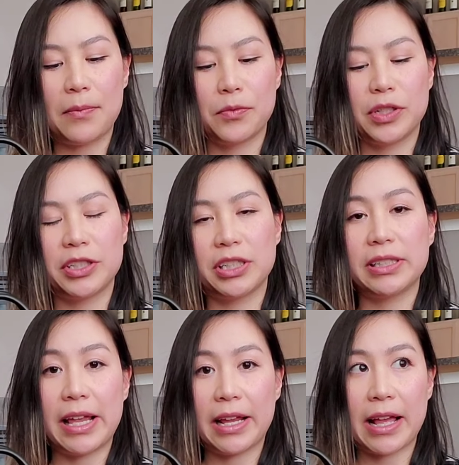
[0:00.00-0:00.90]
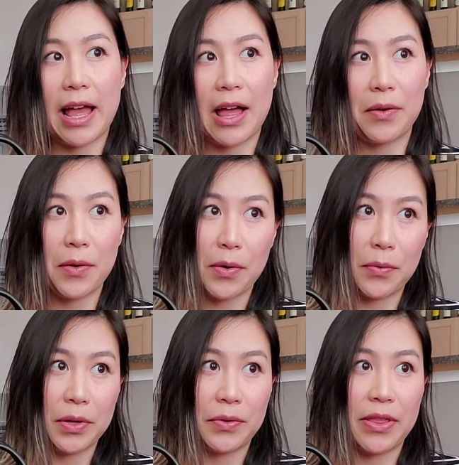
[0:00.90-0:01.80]
we were just saying how, oh,
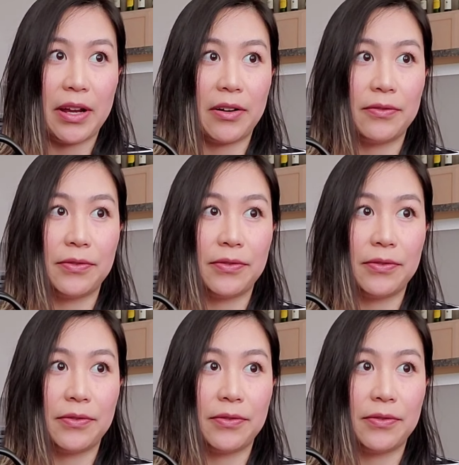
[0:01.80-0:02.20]
we were there